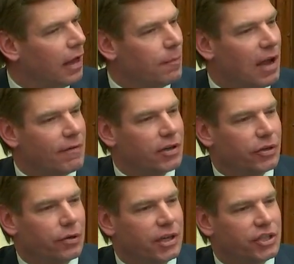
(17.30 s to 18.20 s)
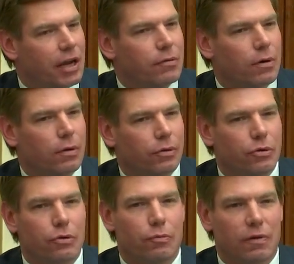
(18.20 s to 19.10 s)
And we have an Attorney General
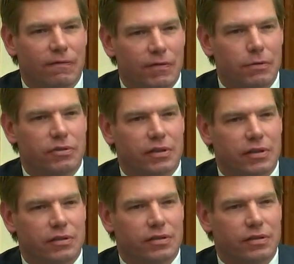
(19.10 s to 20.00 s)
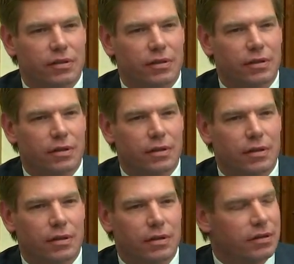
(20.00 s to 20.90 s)
who refuses
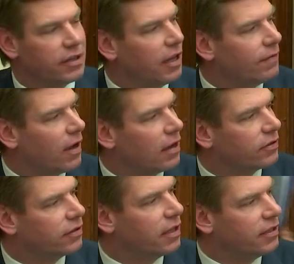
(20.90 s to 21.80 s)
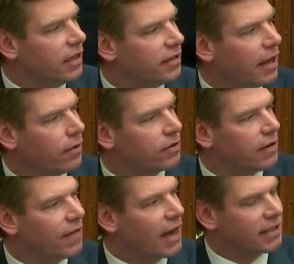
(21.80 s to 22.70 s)
to give us the
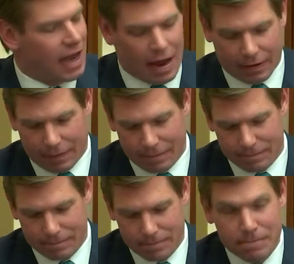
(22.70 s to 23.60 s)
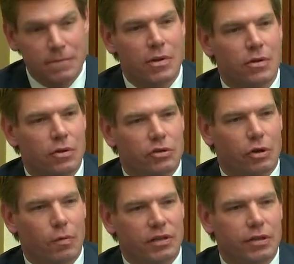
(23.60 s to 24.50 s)
details of that attack.
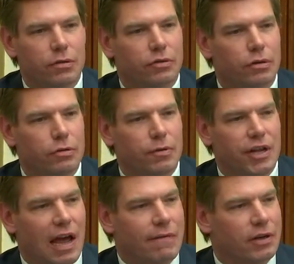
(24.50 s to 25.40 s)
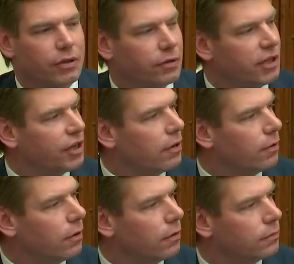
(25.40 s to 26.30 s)
So what do you do when you have an Attorney
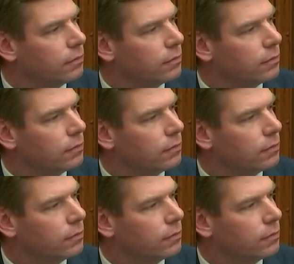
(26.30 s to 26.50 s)
General